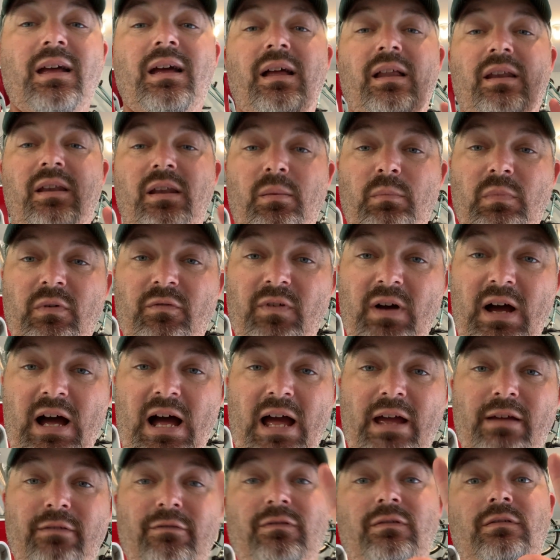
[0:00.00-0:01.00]
Number
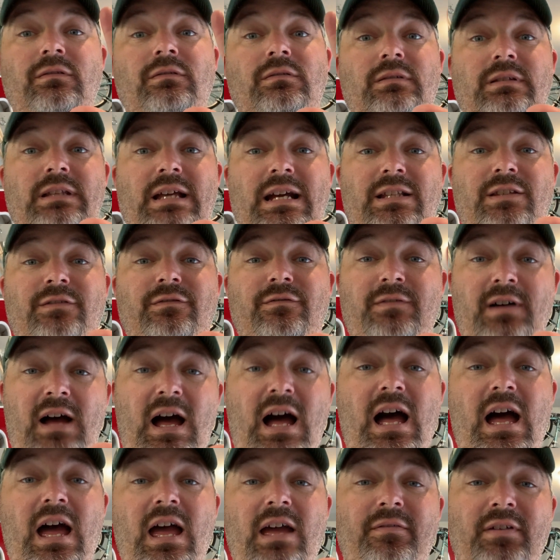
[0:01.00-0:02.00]
5, that's
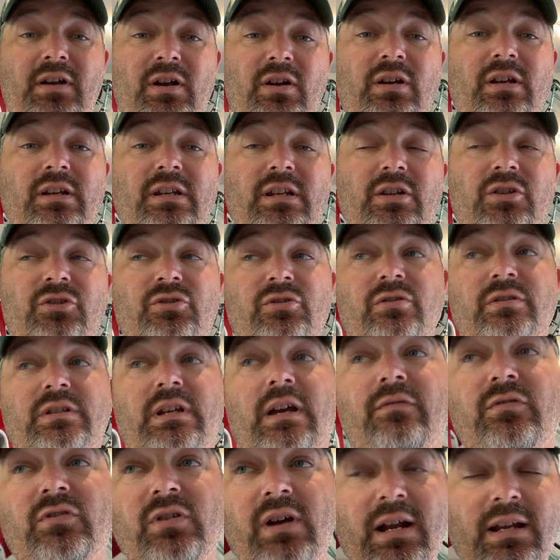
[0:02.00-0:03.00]
5 air conditioners
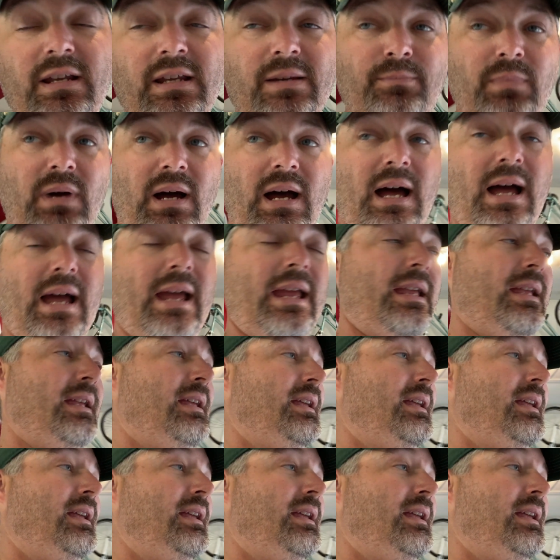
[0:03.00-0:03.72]
I've tried to buy